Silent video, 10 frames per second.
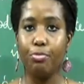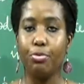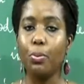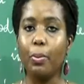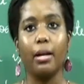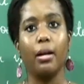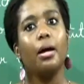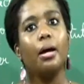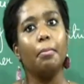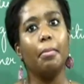
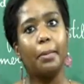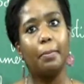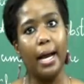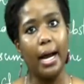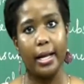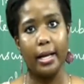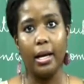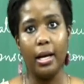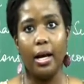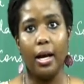footwear might be high.
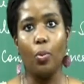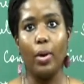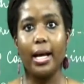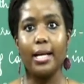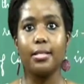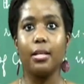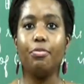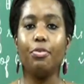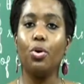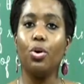Whereas
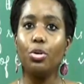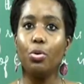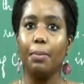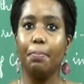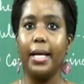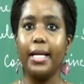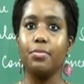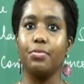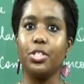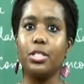if you go to a
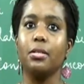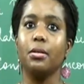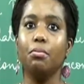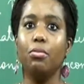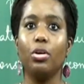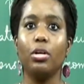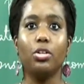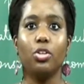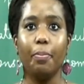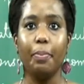place which is more
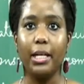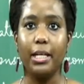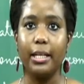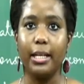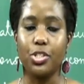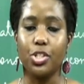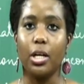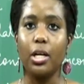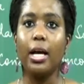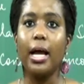tropical in
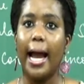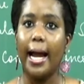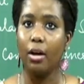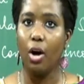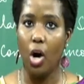nature and